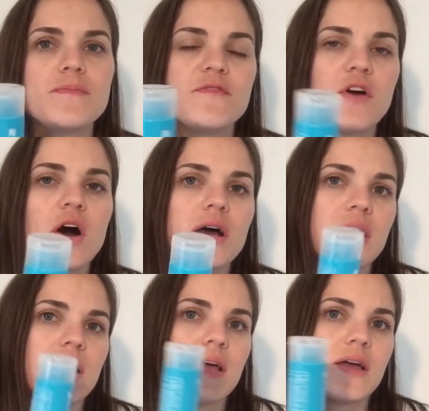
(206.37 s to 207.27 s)
fought
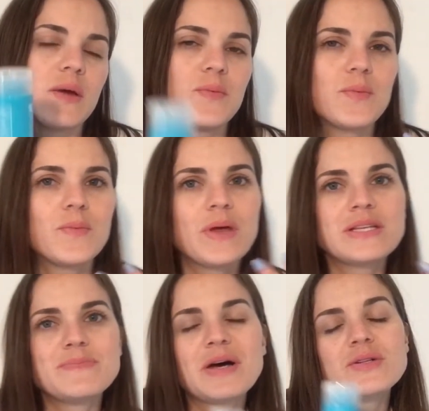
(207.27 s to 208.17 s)

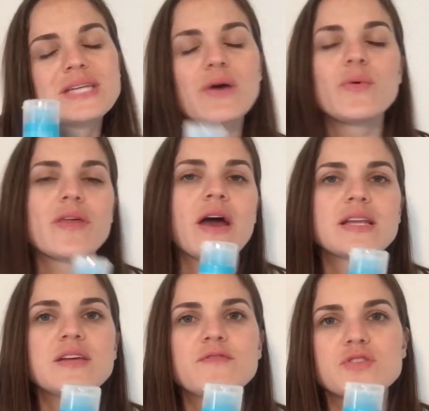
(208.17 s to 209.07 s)
and dealt with
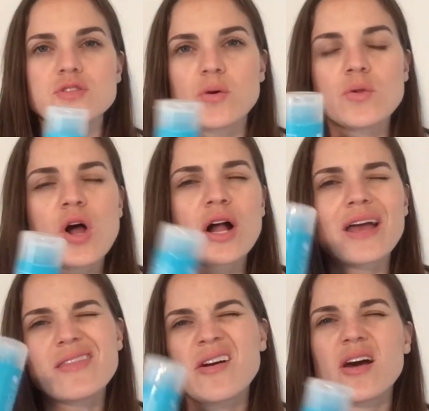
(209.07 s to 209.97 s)
acne for so long. I
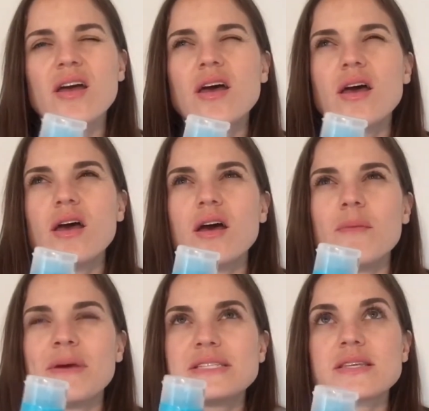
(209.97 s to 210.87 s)
thought
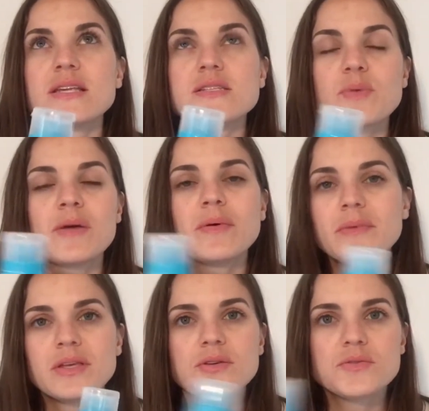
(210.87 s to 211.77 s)
my skin is
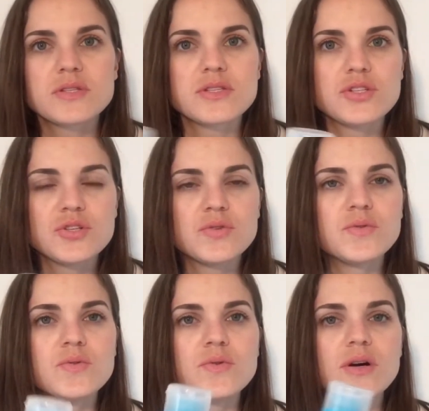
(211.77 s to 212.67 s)
probably used
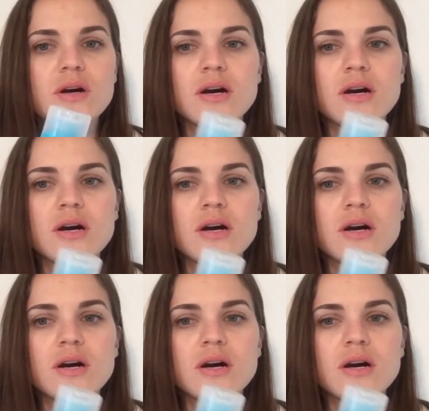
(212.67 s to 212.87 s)
to